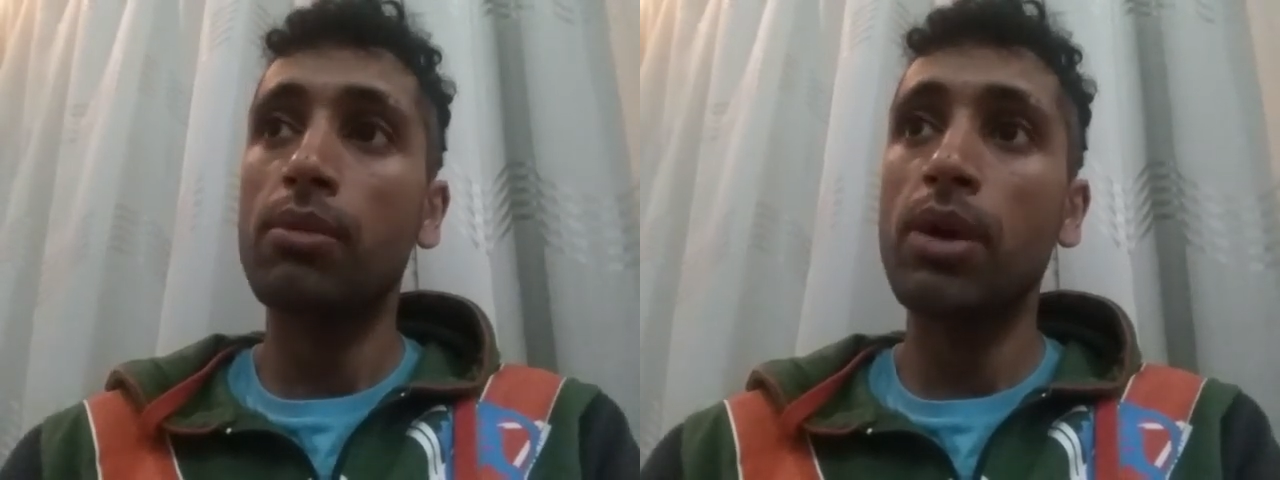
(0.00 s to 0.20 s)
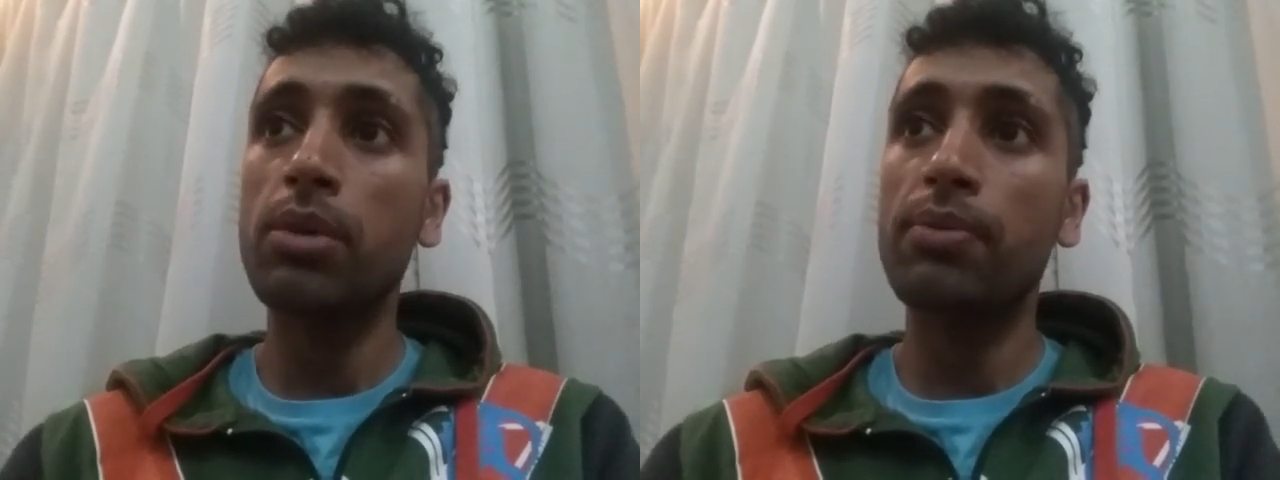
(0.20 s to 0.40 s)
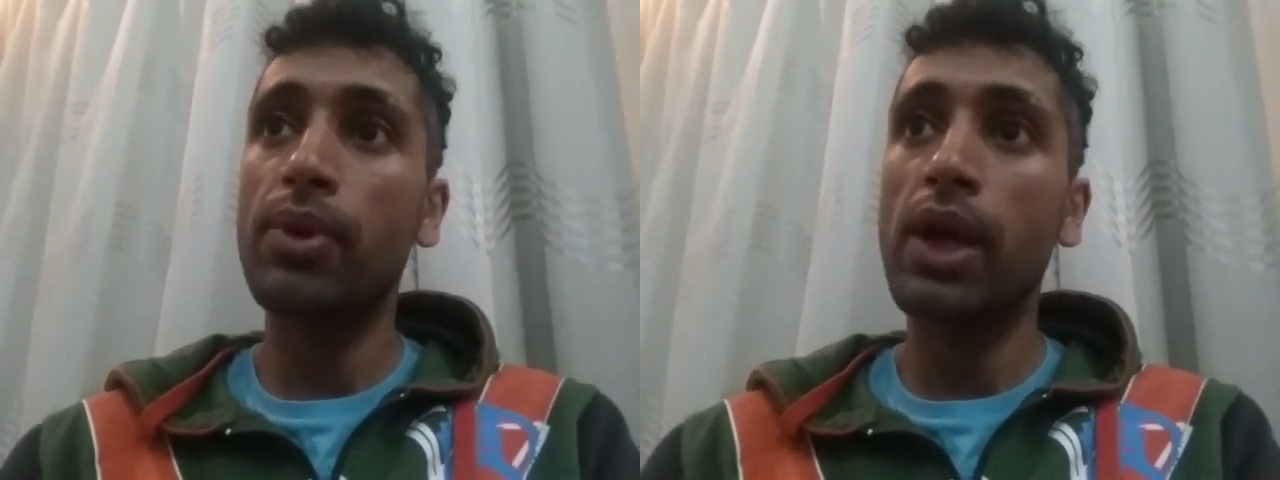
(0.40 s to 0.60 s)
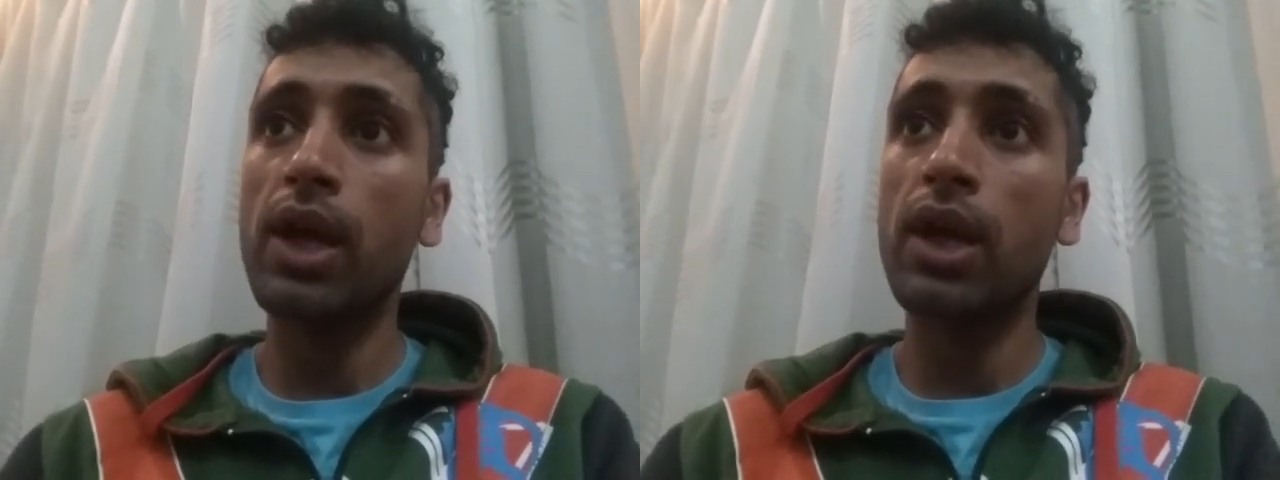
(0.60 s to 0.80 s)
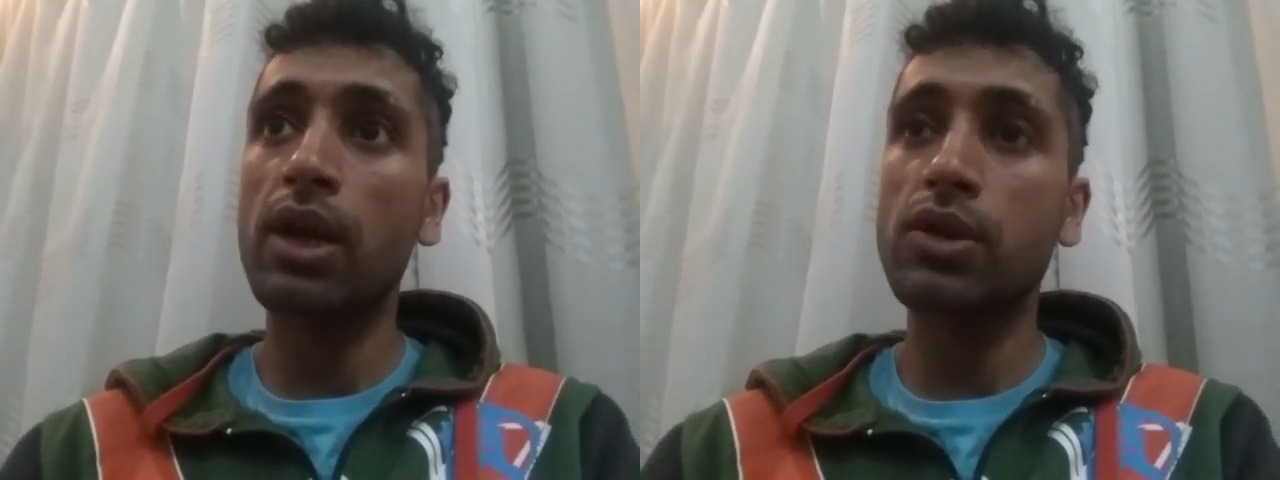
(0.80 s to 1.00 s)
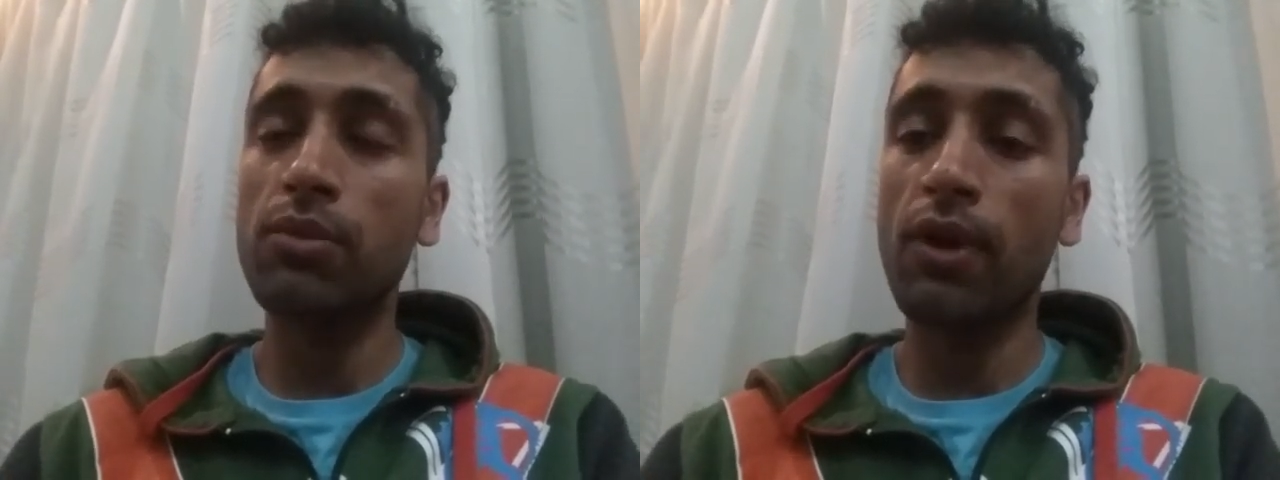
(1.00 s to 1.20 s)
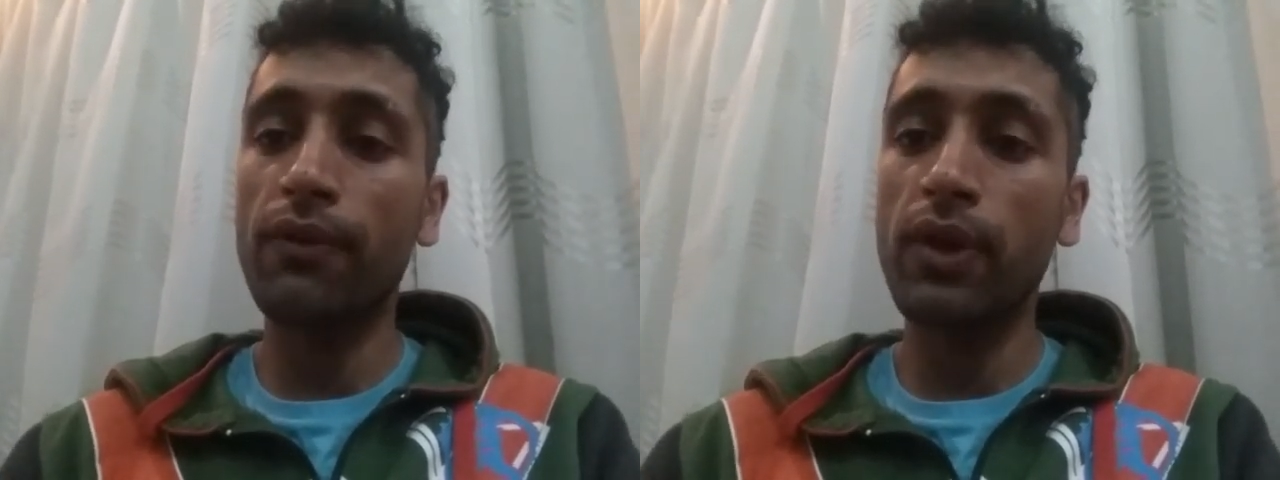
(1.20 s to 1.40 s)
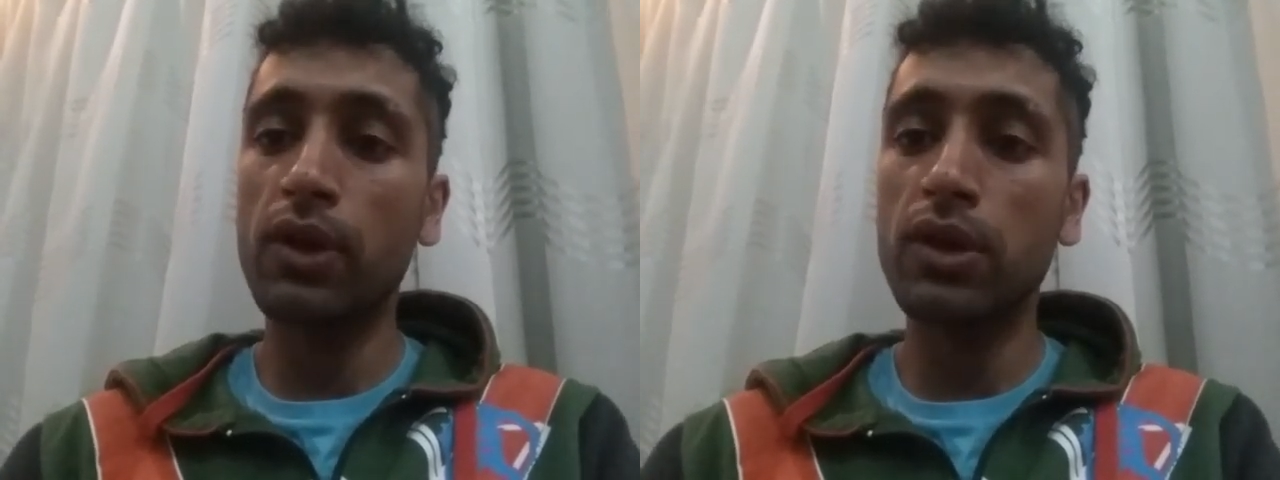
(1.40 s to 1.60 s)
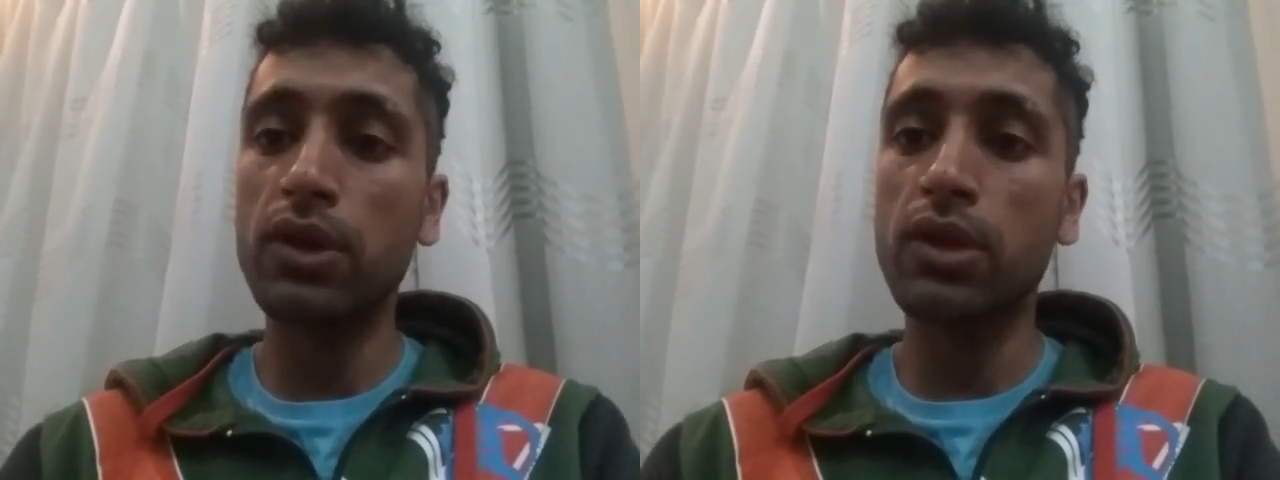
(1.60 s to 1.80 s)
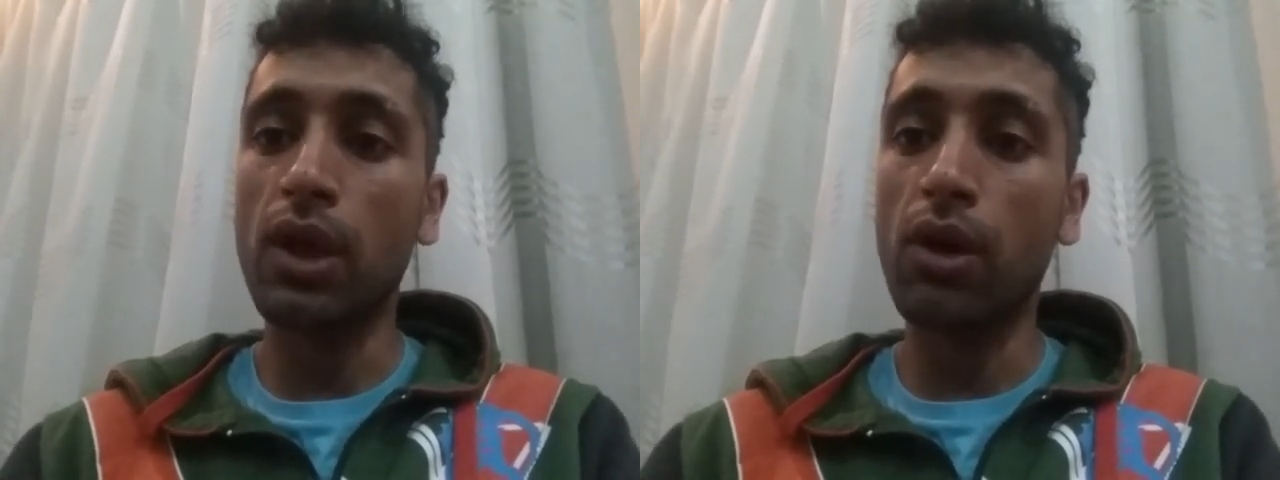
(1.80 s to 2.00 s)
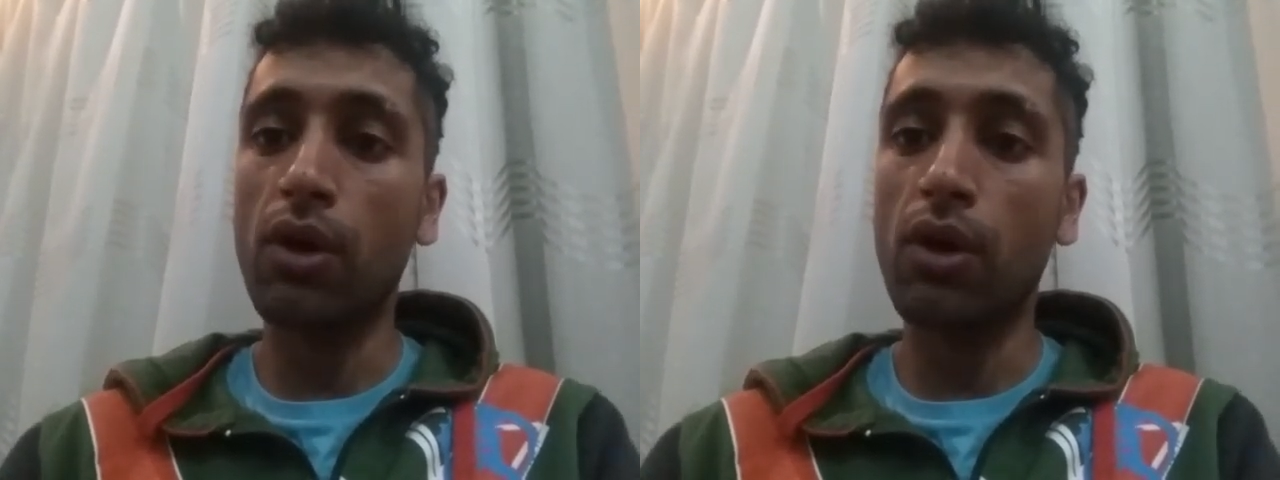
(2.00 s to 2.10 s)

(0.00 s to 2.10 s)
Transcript: maybe pray some nafils